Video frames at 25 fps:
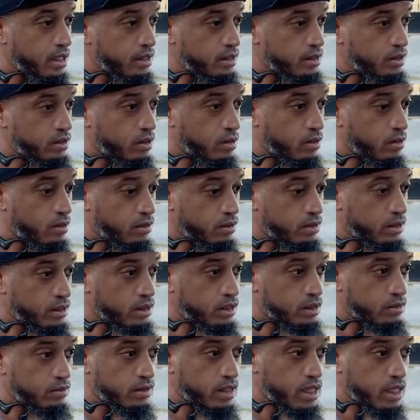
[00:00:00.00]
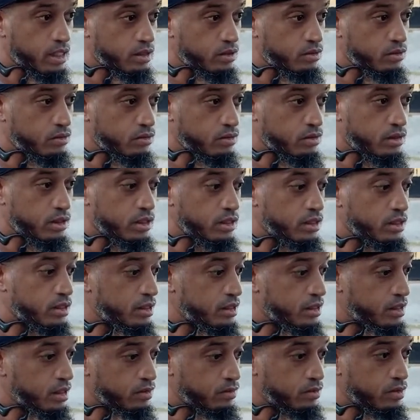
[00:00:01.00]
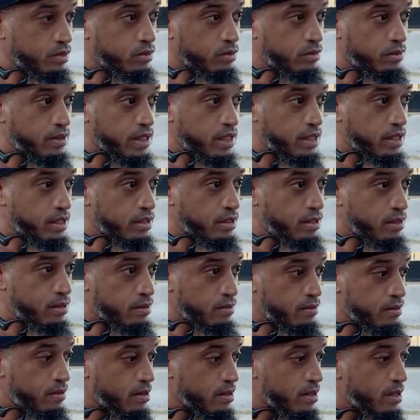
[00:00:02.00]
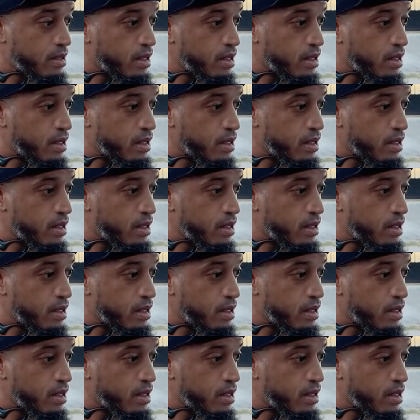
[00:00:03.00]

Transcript: So initially we had 2 teachers and we were paying them.